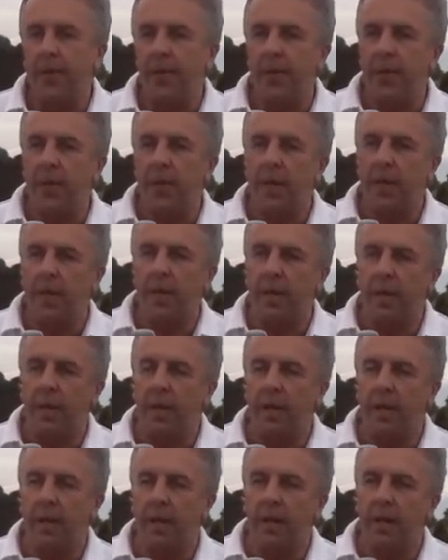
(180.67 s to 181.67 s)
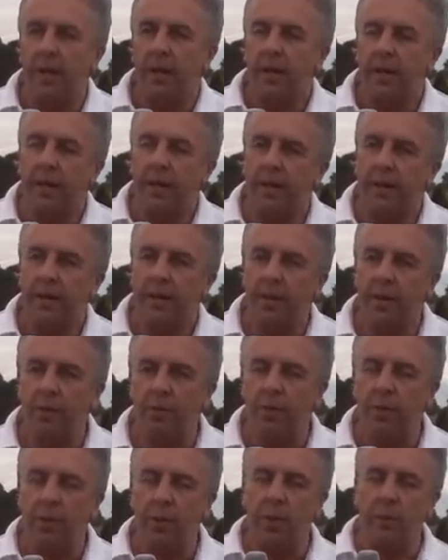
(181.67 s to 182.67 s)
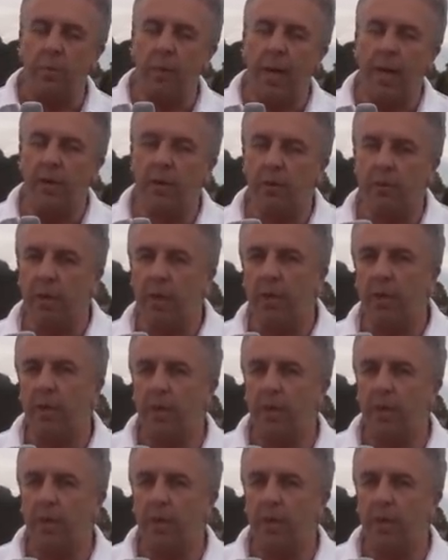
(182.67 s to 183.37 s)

You know, if you look at the banks around